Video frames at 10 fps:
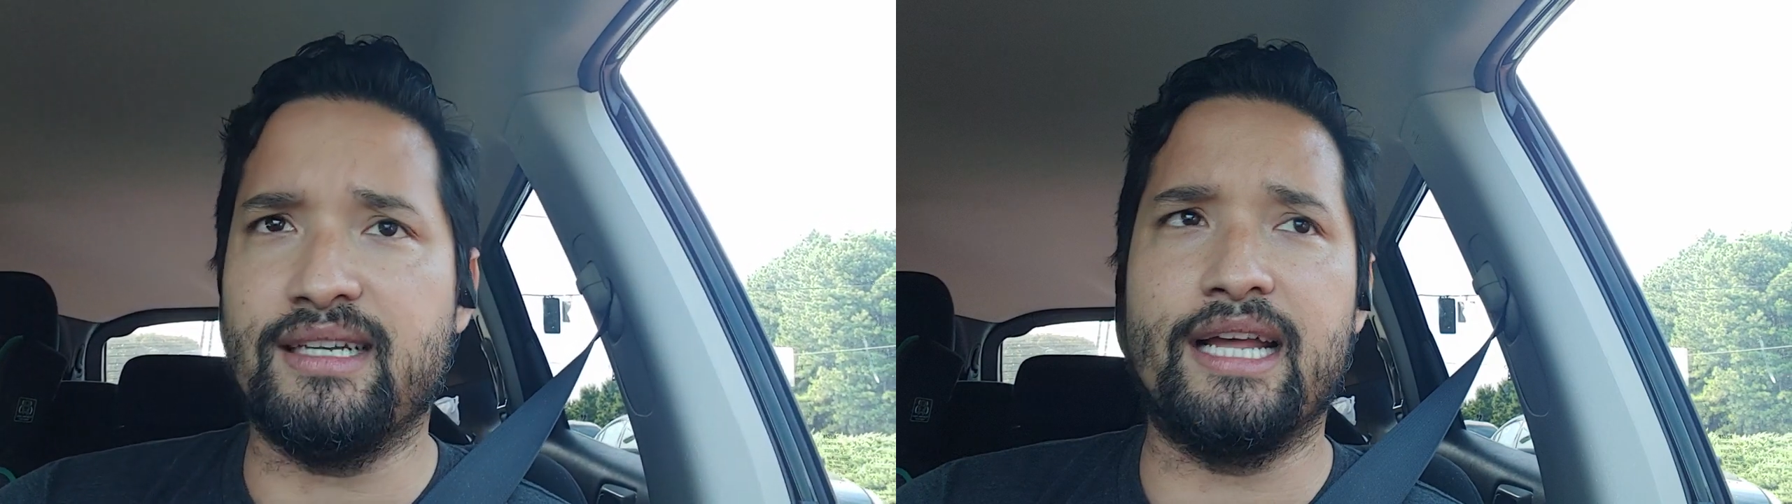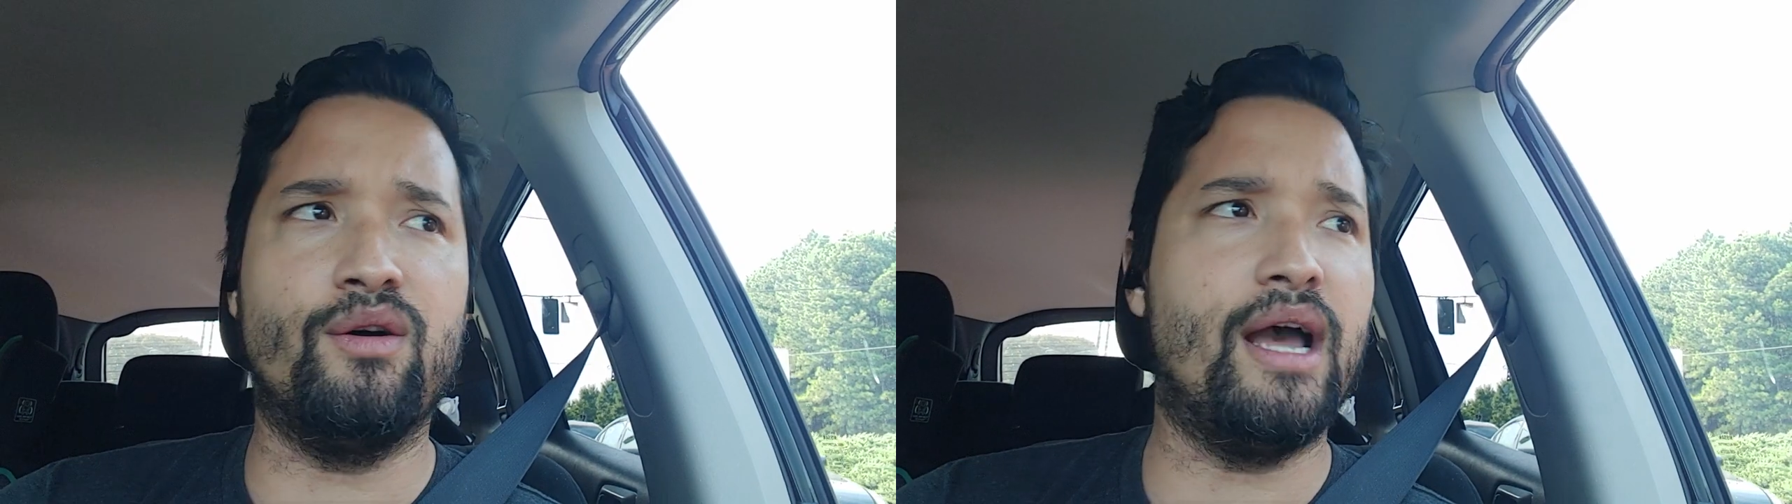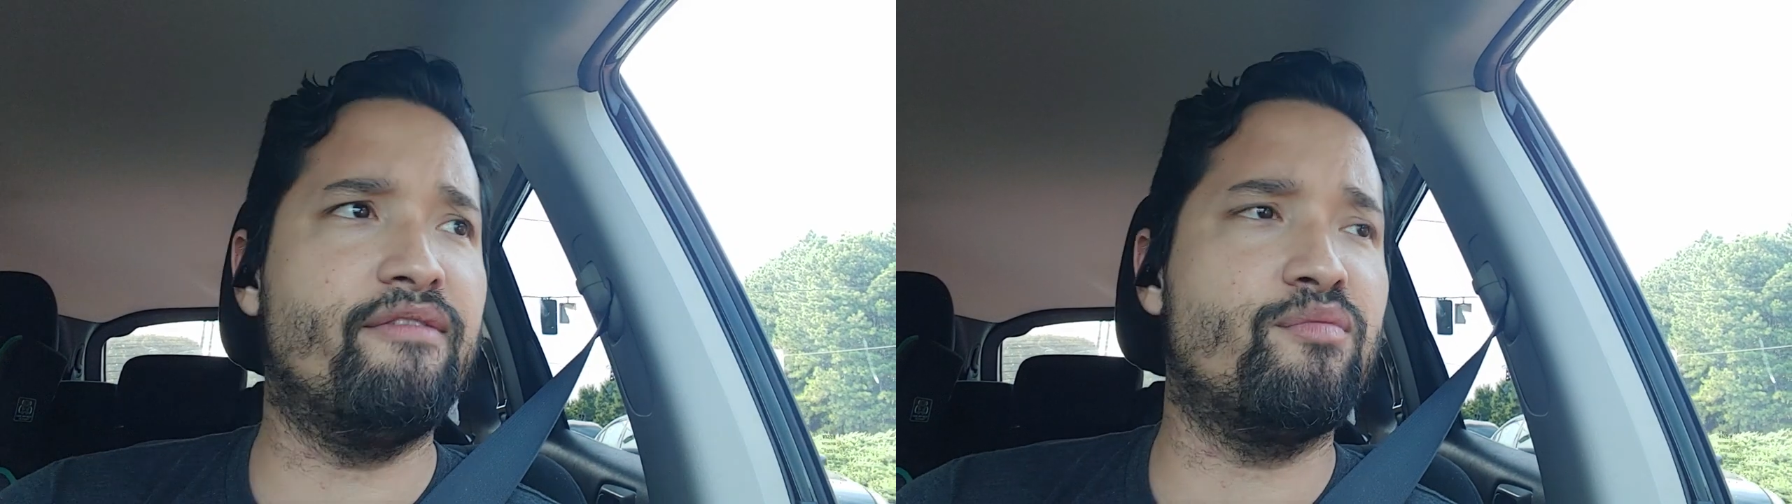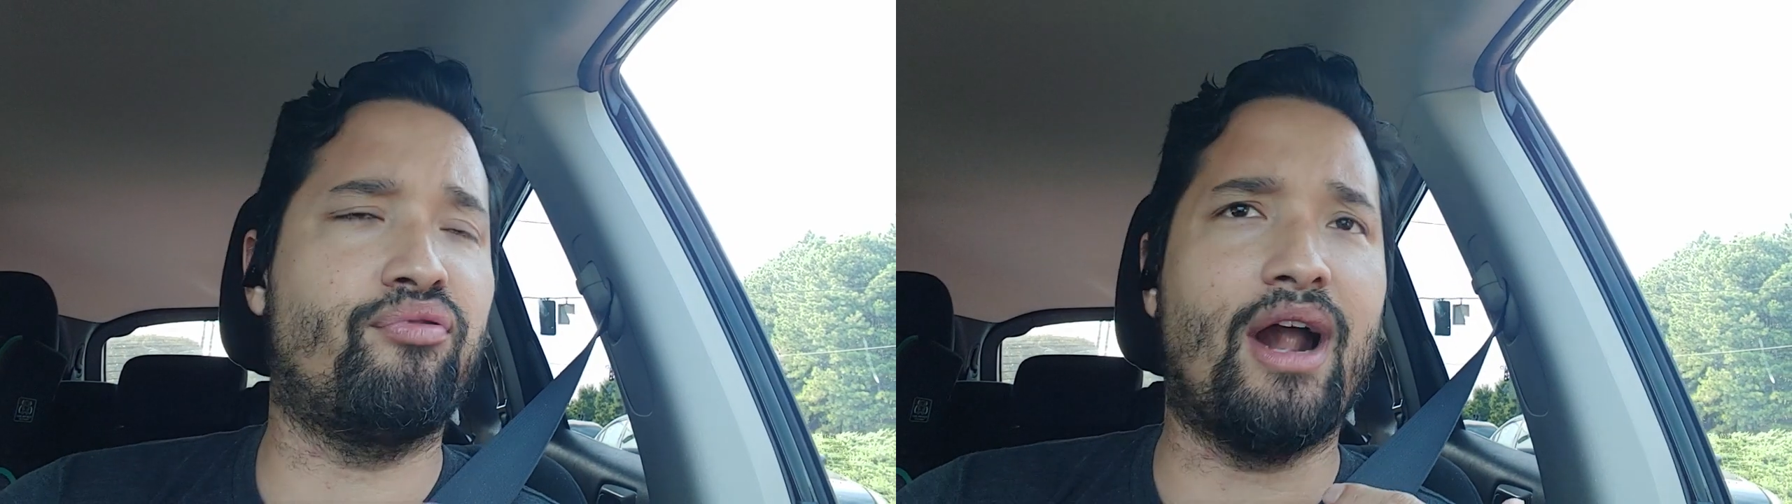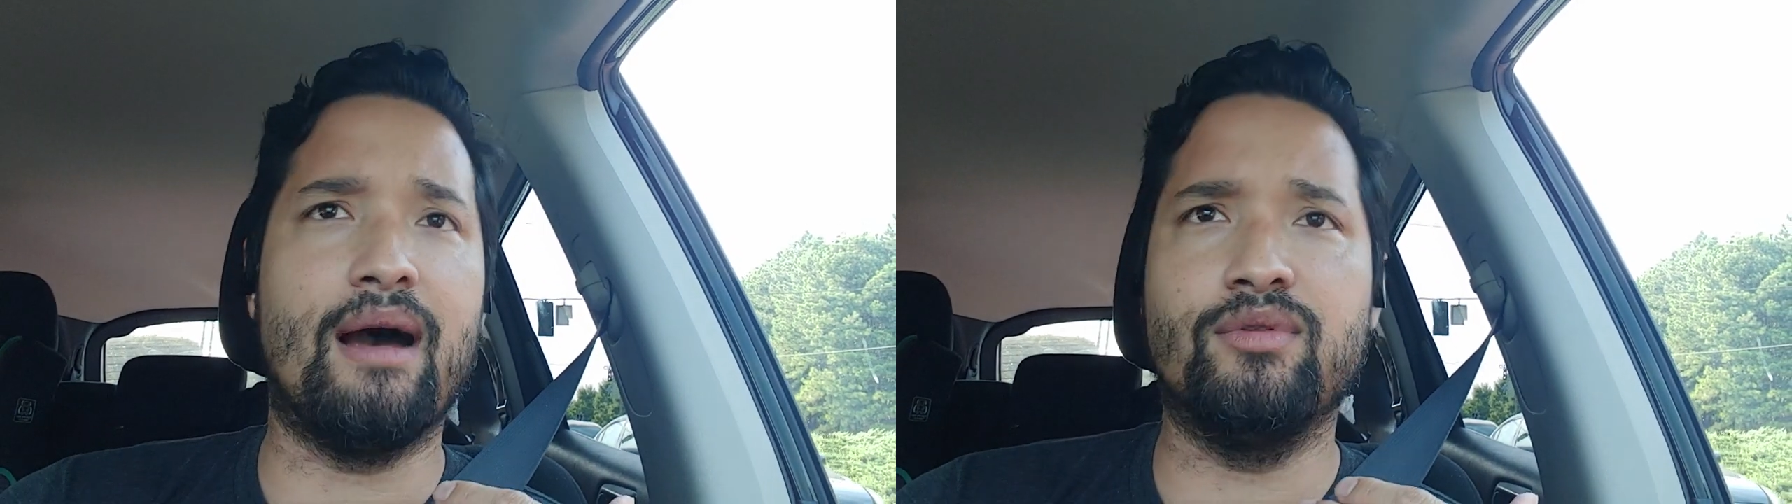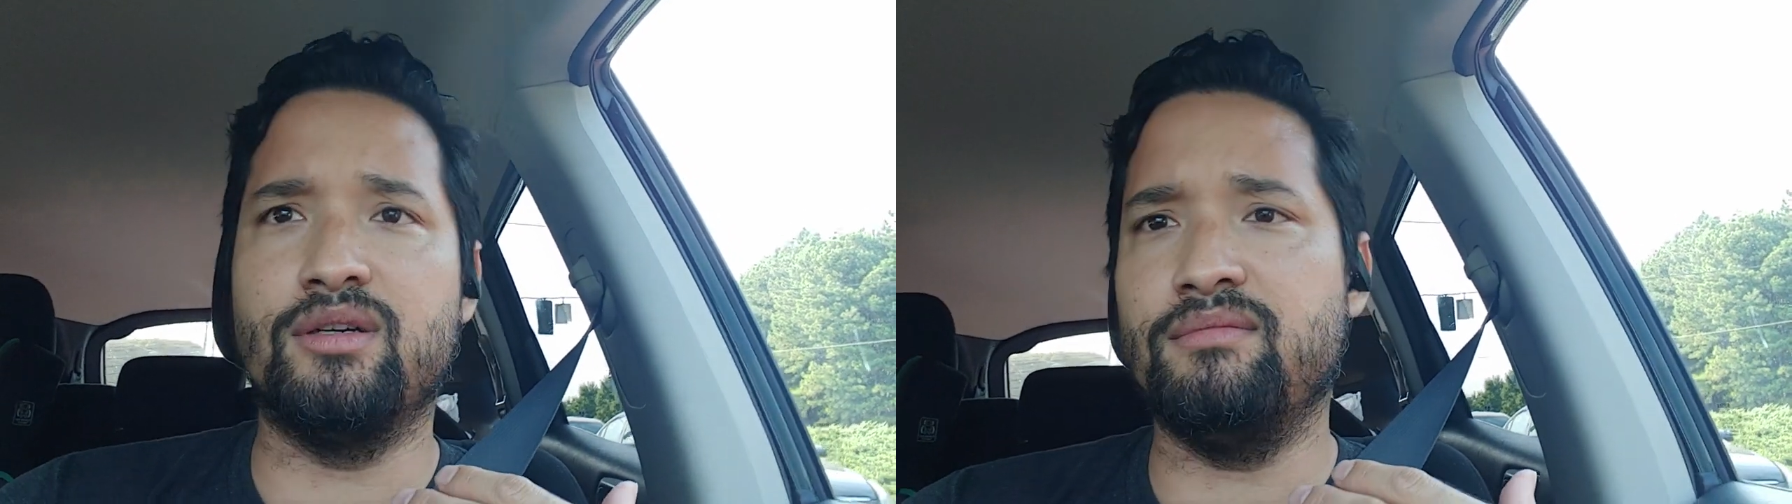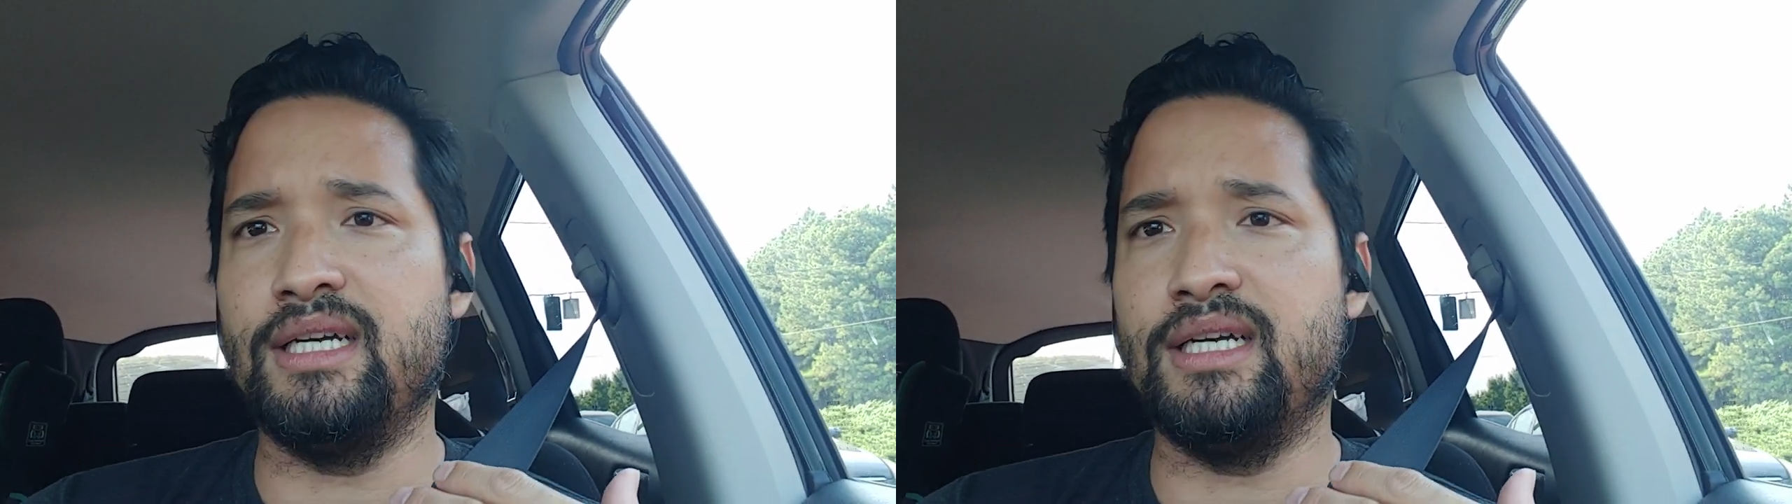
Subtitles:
I don't have a problem